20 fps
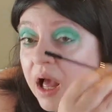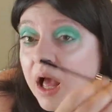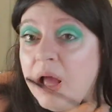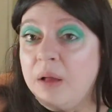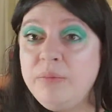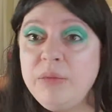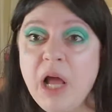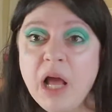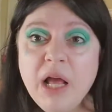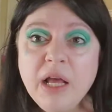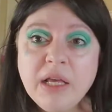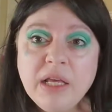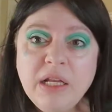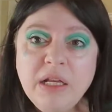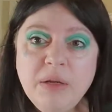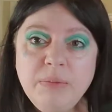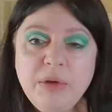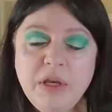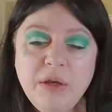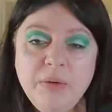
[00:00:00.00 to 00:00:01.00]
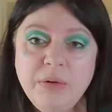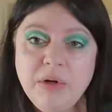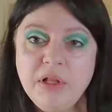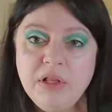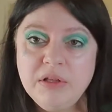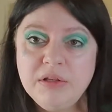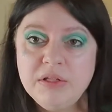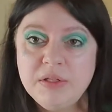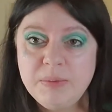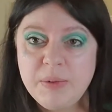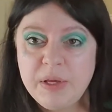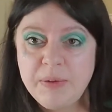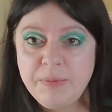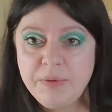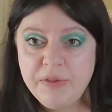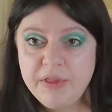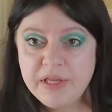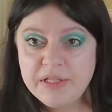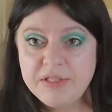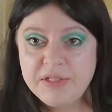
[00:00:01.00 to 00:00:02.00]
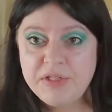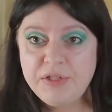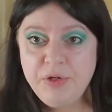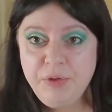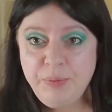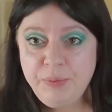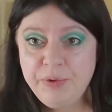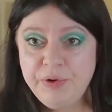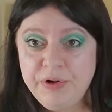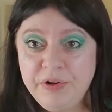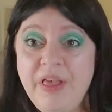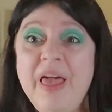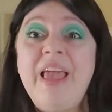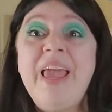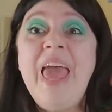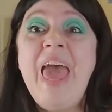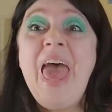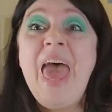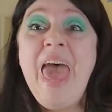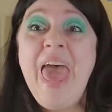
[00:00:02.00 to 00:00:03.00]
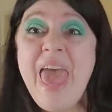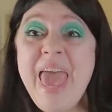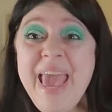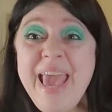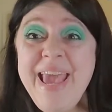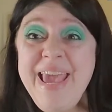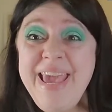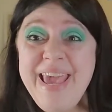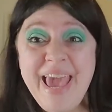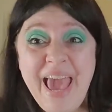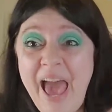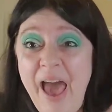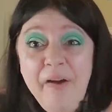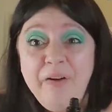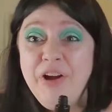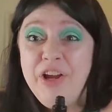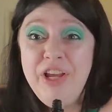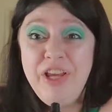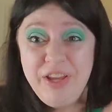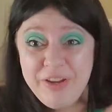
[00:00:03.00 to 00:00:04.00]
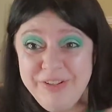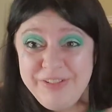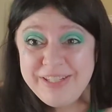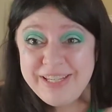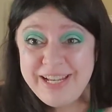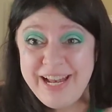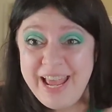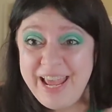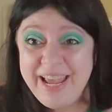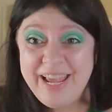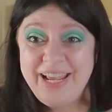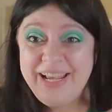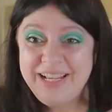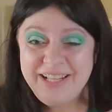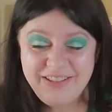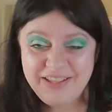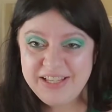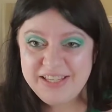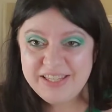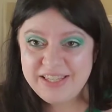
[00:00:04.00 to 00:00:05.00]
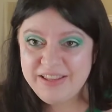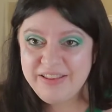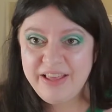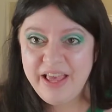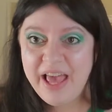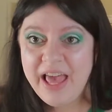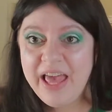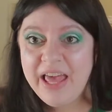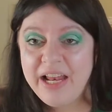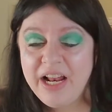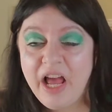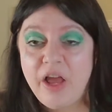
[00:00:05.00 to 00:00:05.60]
I'm not going to be one of those people that's super like, hey, how are you today? And this and that.